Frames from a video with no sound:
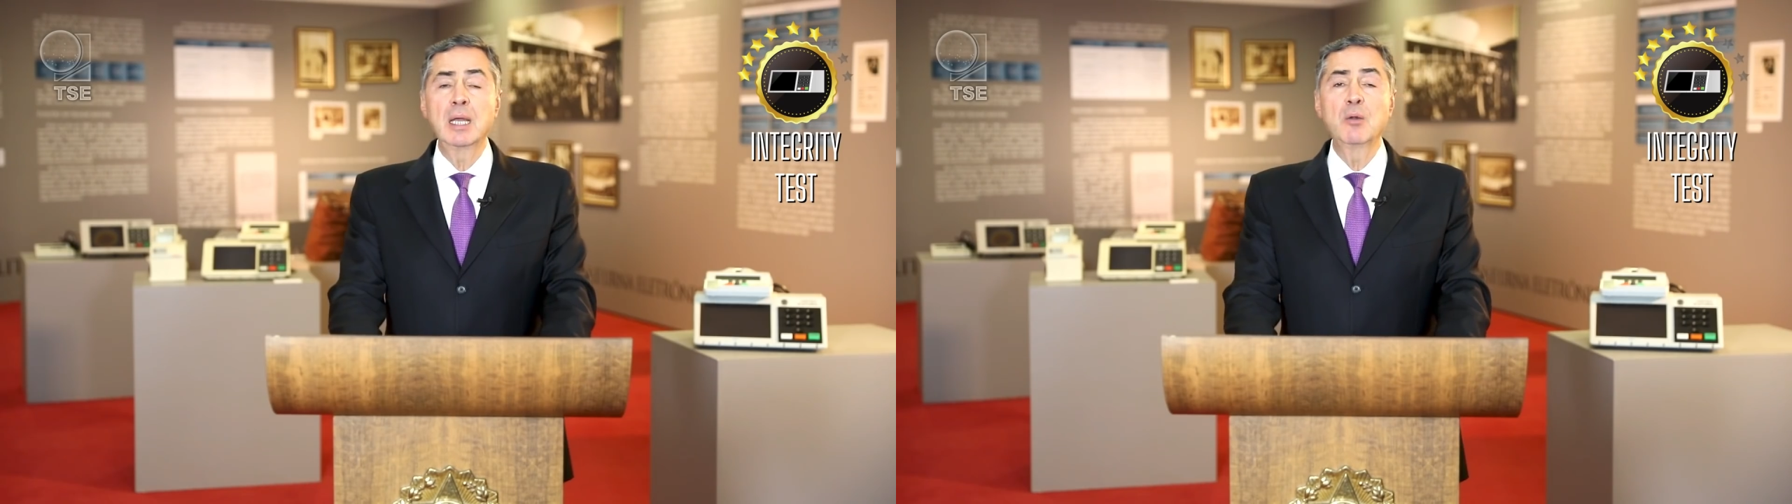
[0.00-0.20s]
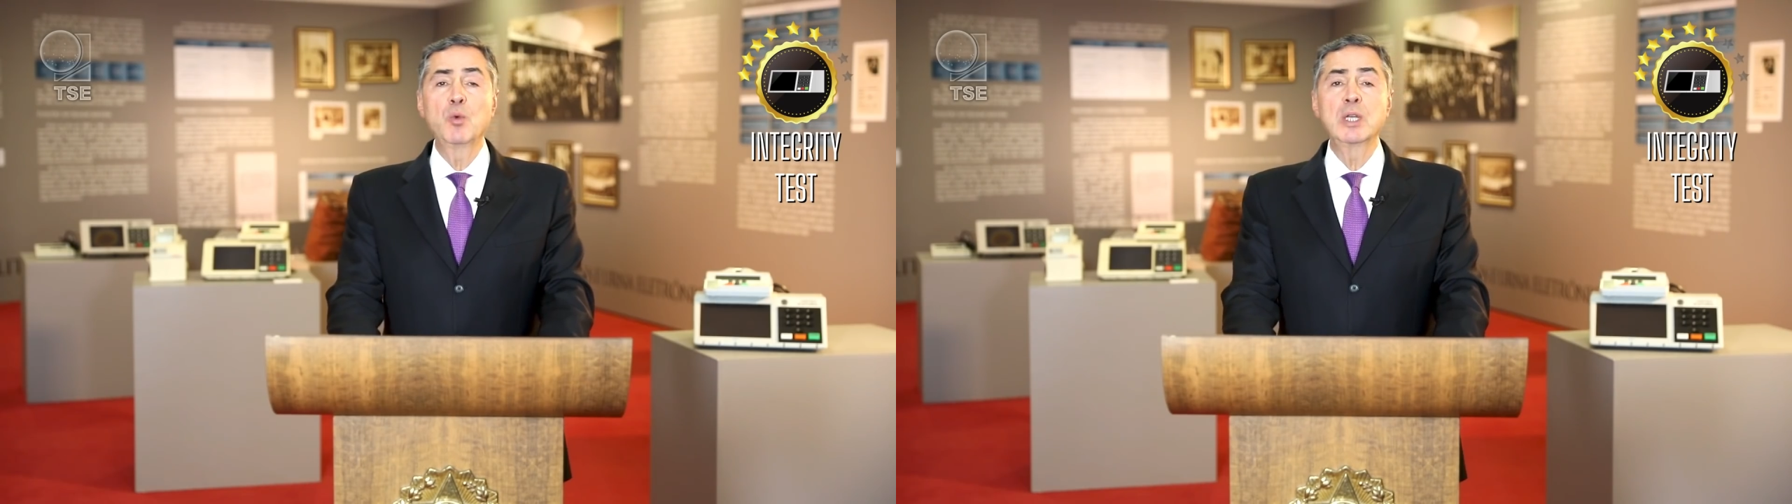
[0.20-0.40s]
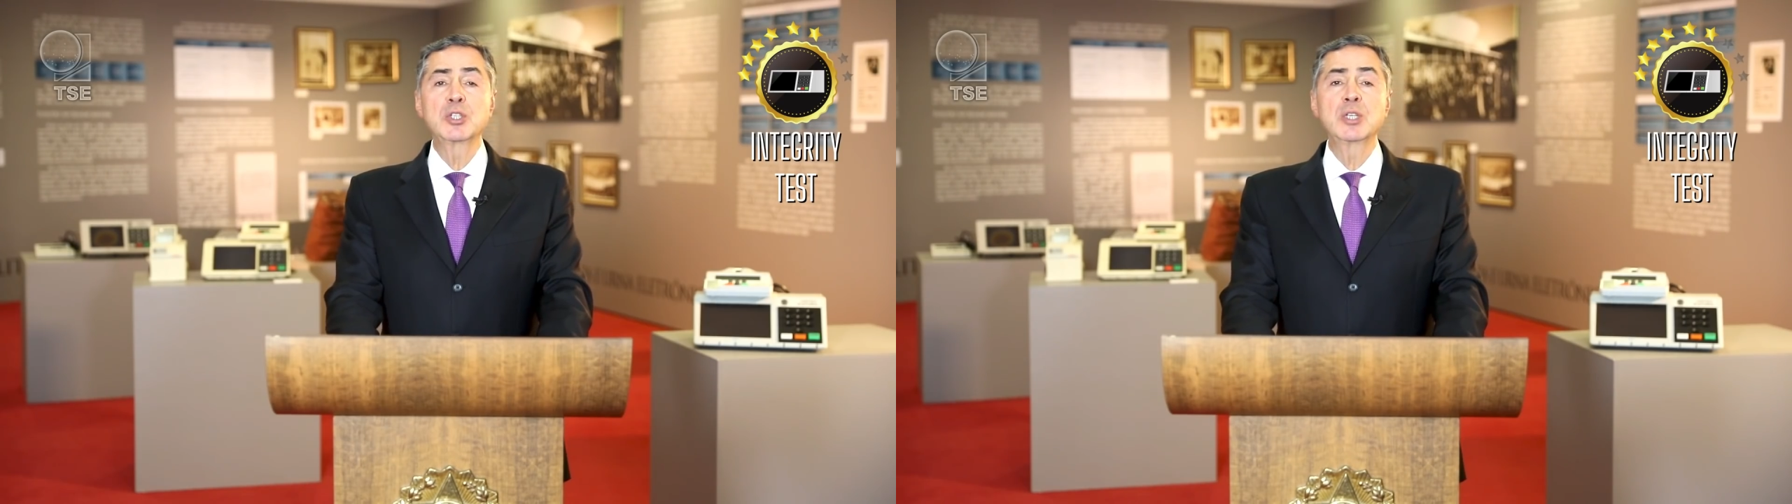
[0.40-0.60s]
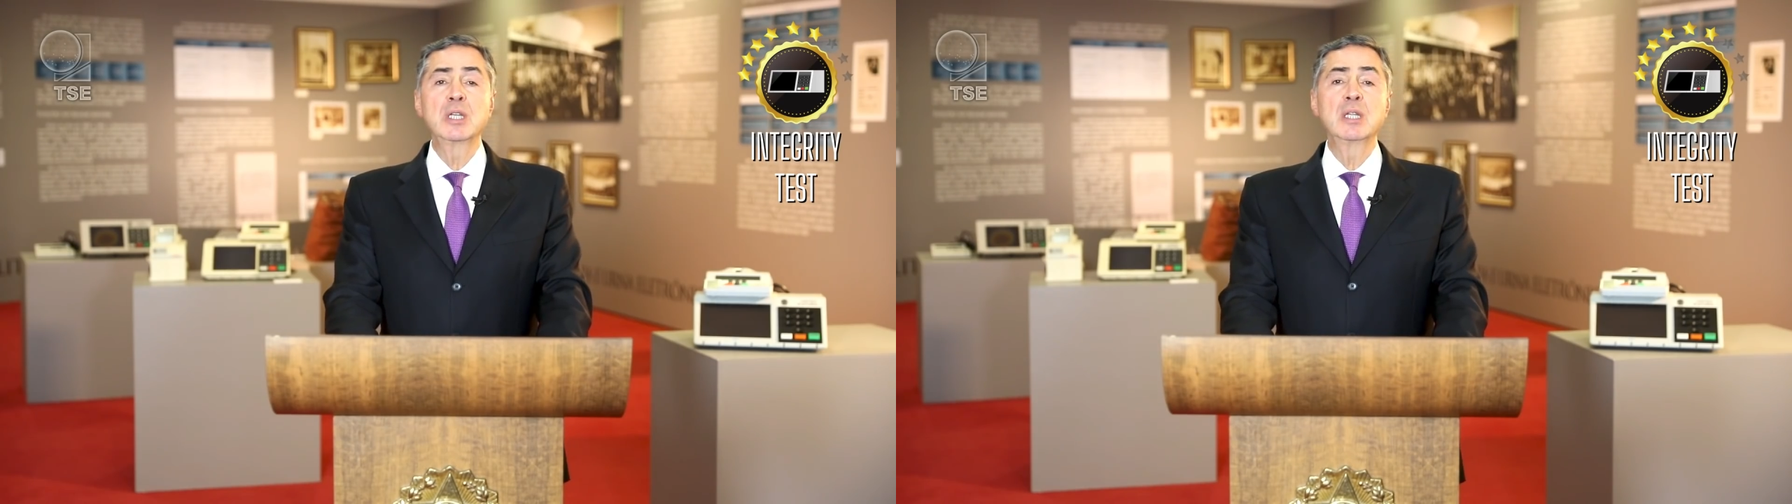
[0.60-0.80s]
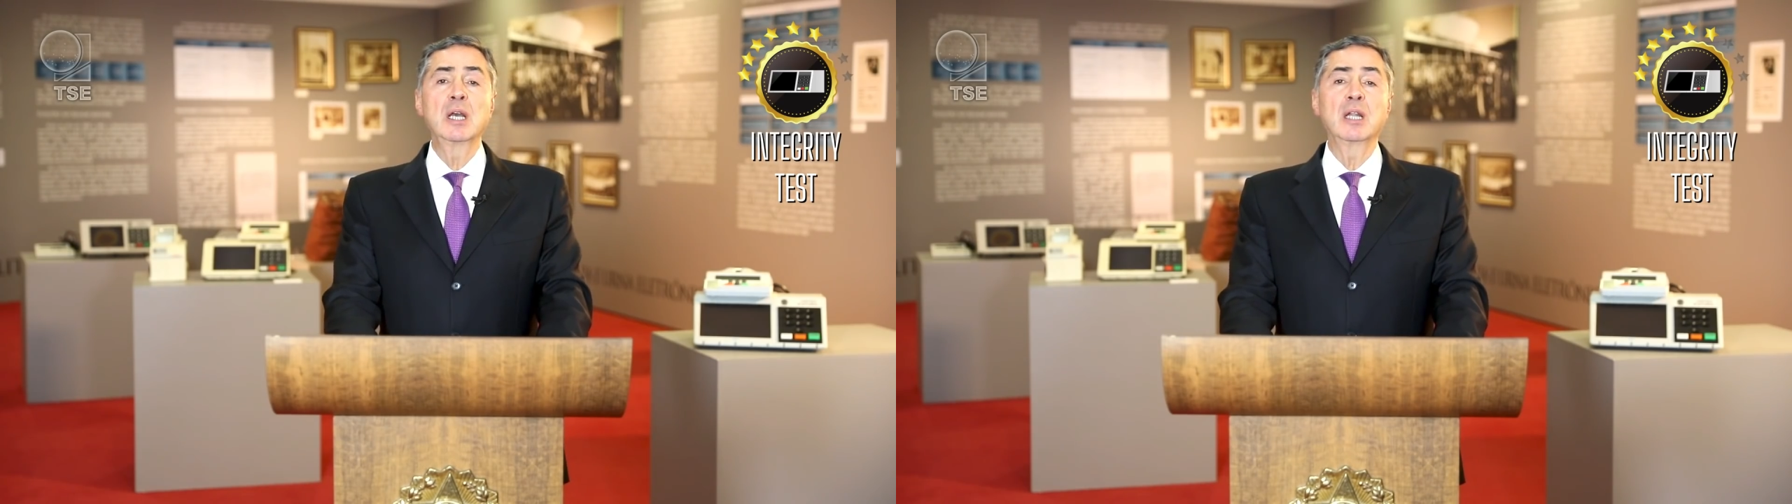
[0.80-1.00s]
and once in the